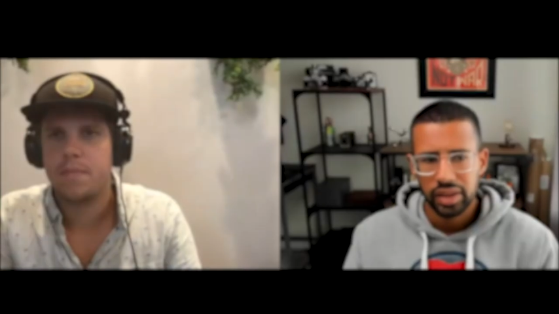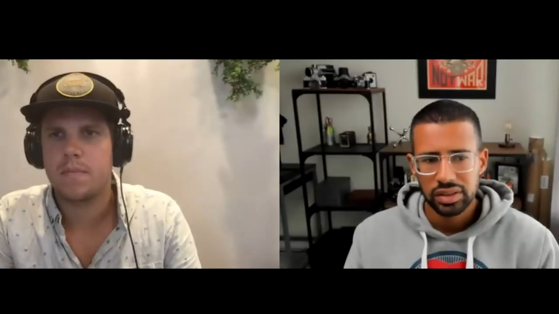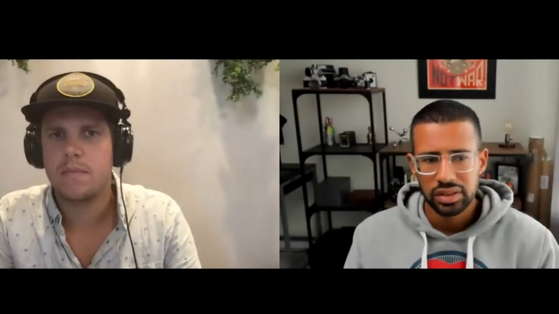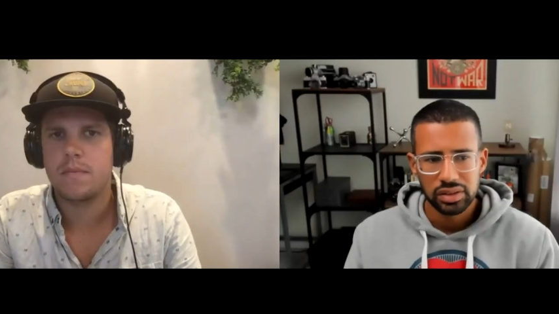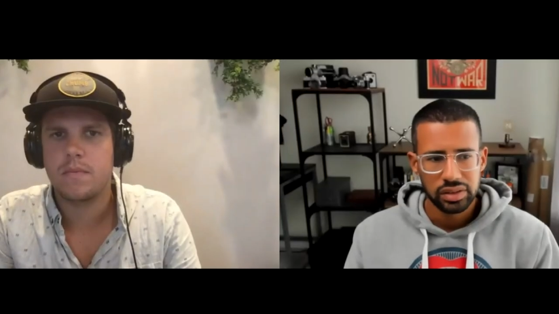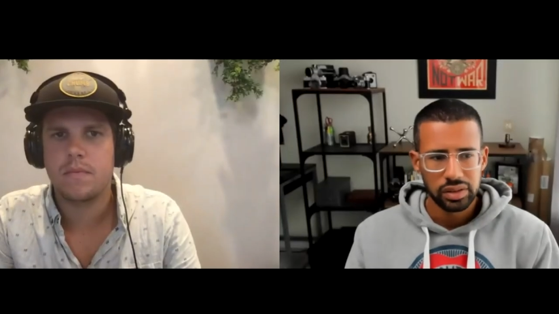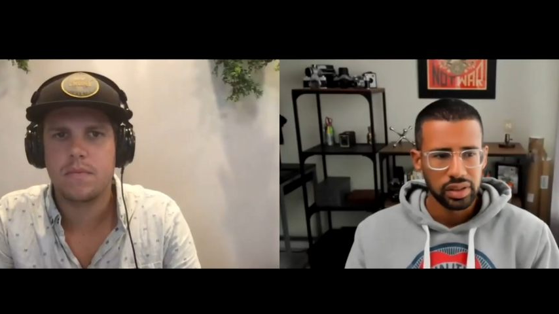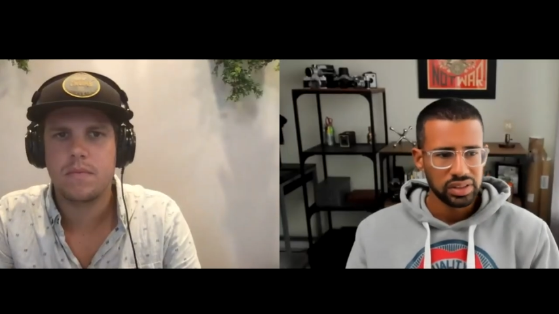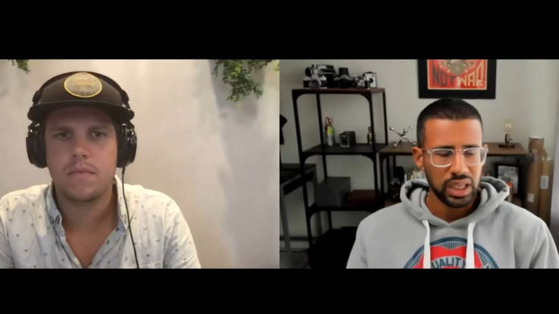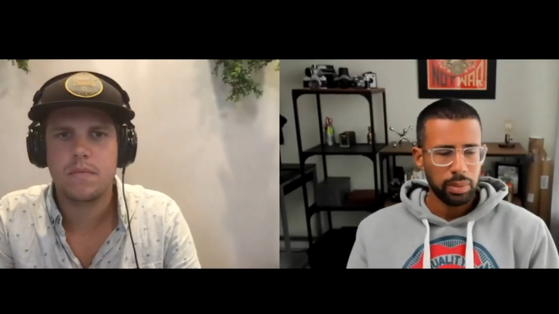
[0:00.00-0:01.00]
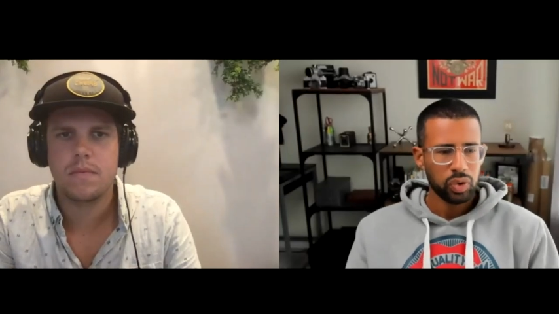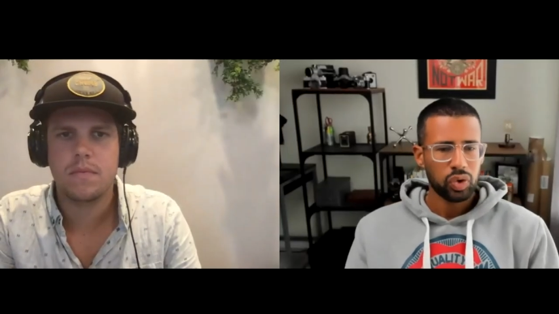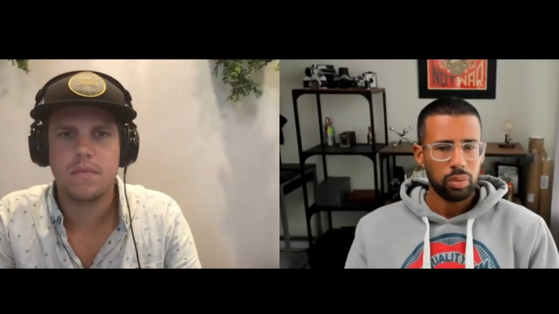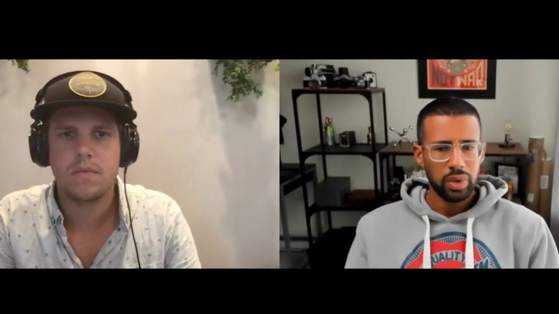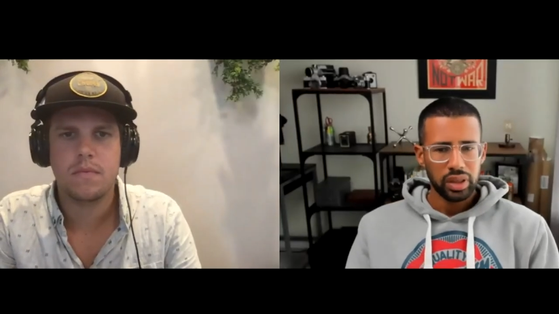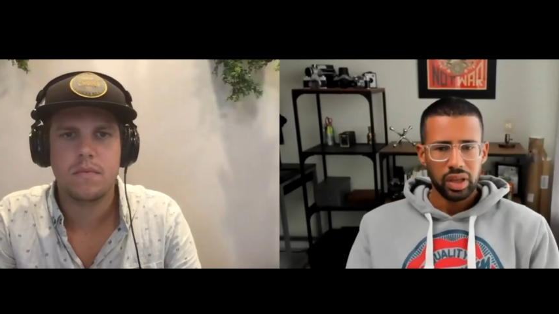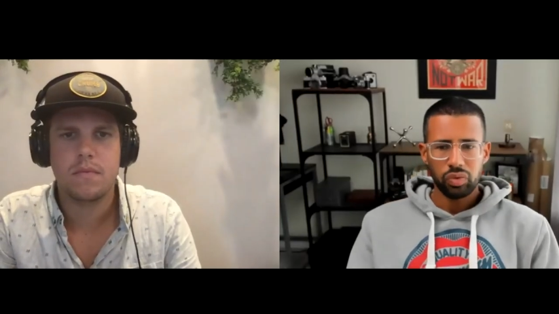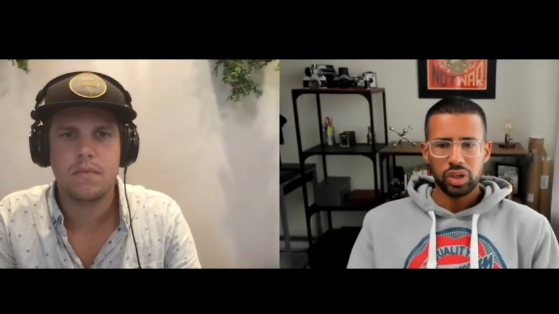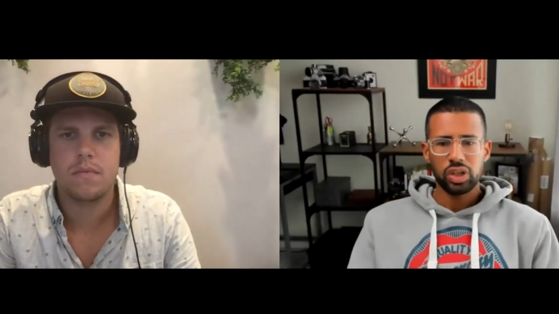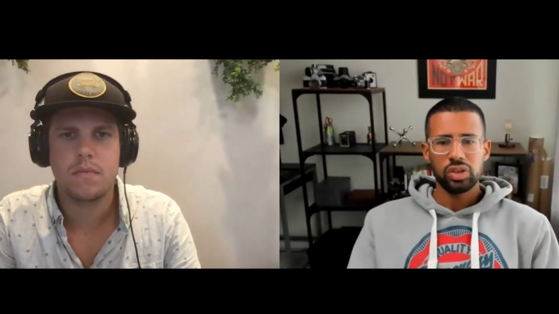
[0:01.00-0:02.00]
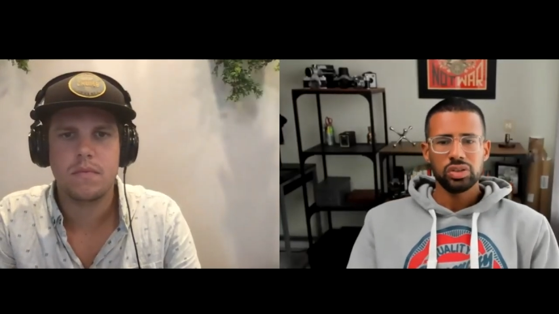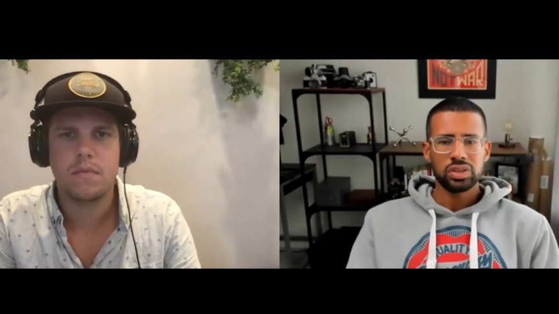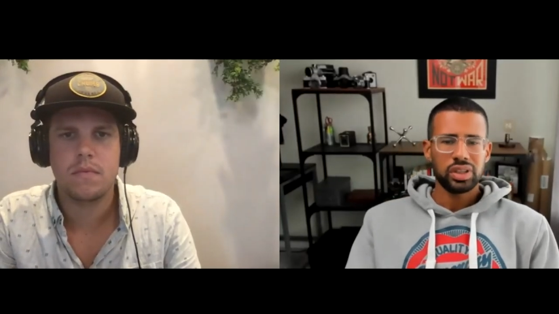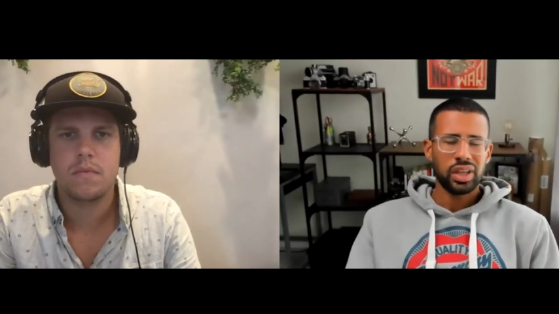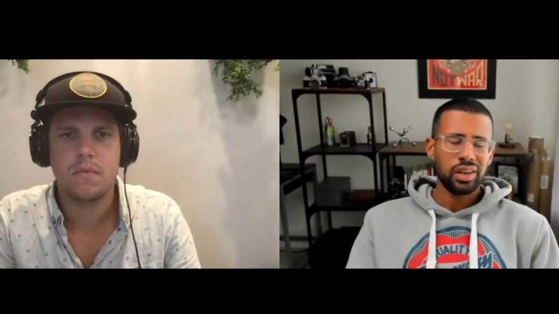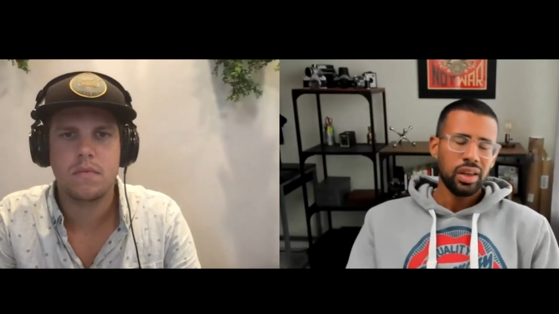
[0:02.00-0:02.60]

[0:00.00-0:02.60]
Speaker 1: this is the same agreement that we use and then